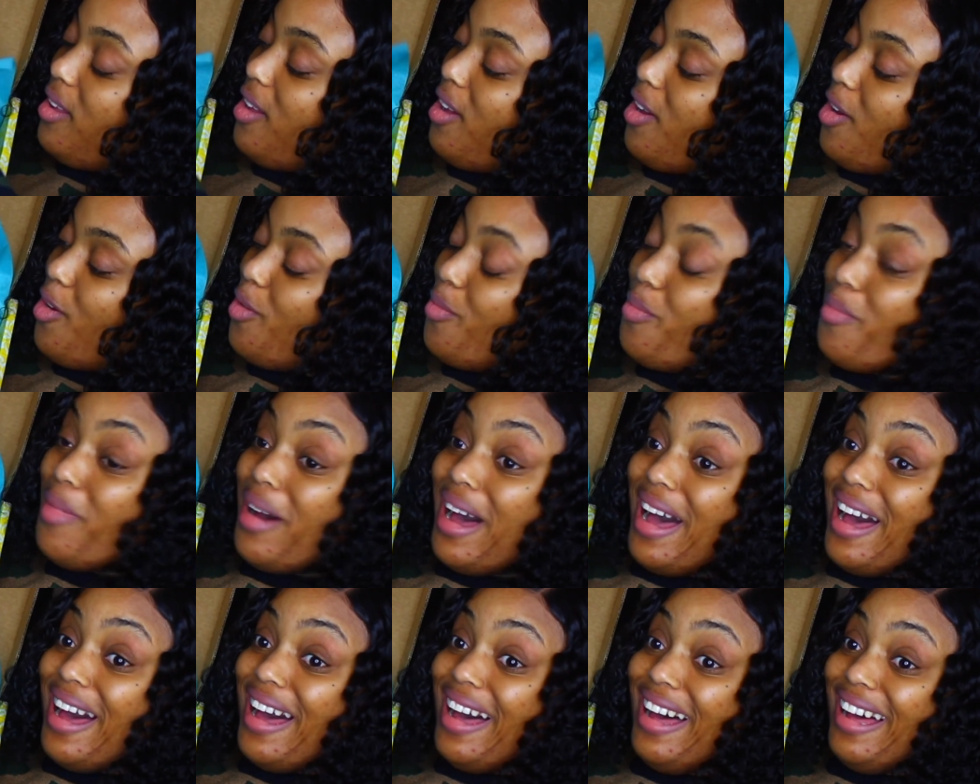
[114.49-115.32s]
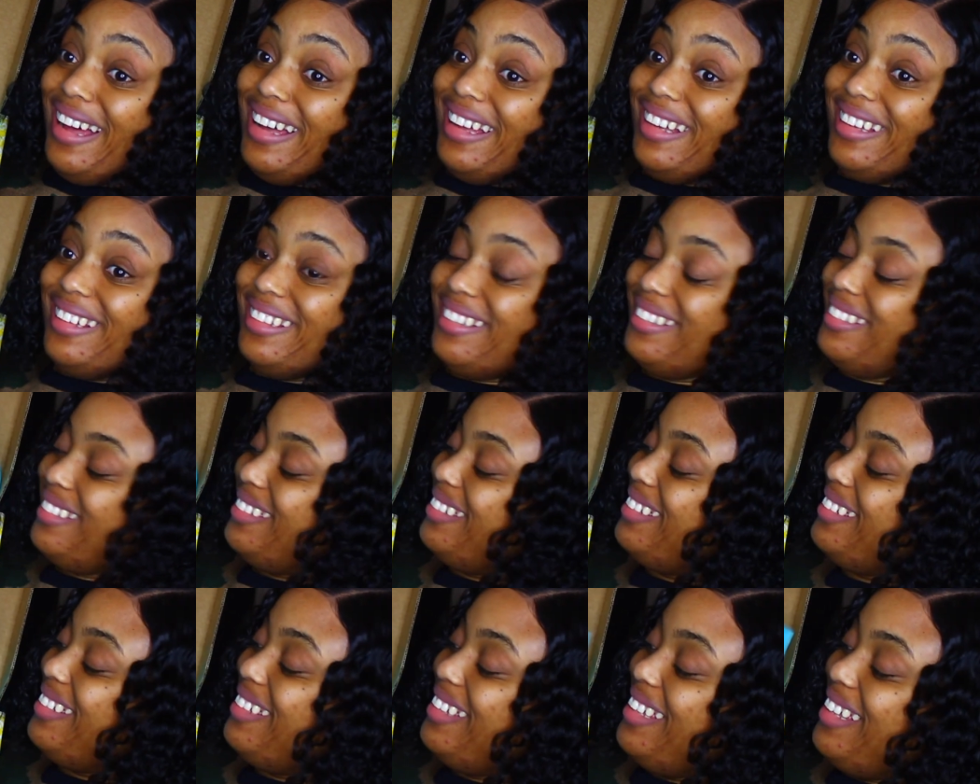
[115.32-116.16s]
Oh my.
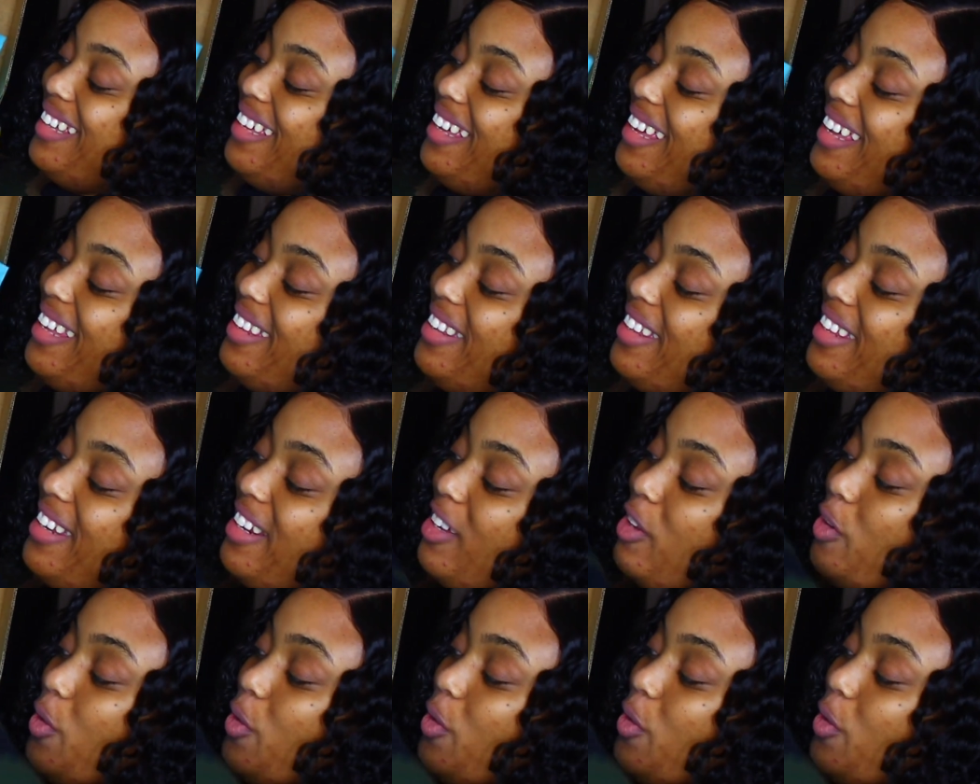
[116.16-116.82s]
And then of